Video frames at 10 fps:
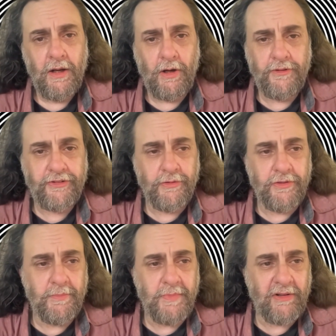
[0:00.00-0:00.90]
Also,
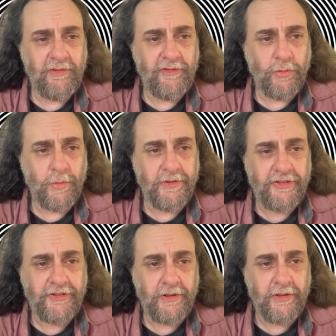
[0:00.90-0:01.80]
the malformed
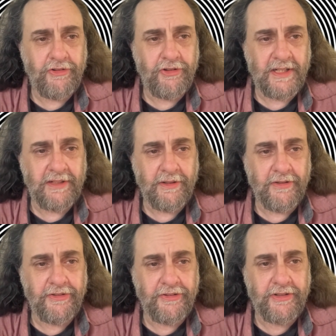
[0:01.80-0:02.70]
star
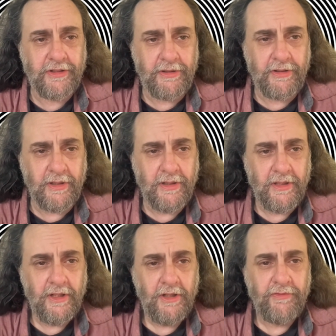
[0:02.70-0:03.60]
child skull
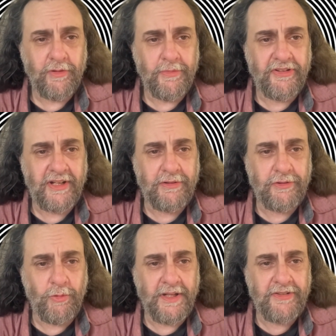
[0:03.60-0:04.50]
from
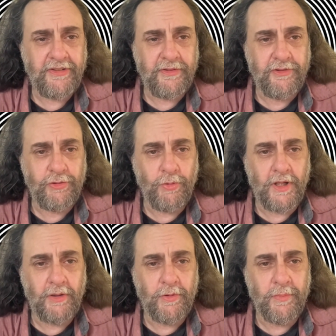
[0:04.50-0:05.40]
southwest of
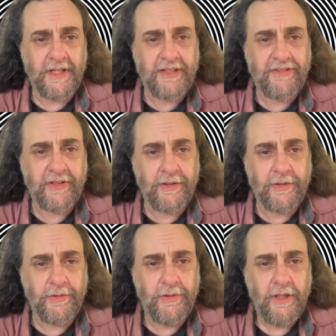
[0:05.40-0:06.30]
Chihuahua,
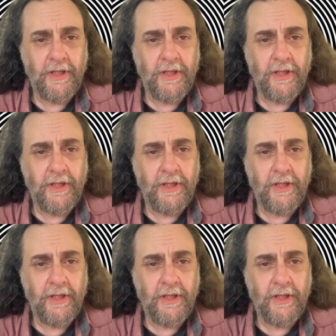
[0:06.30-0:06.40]
Mexico,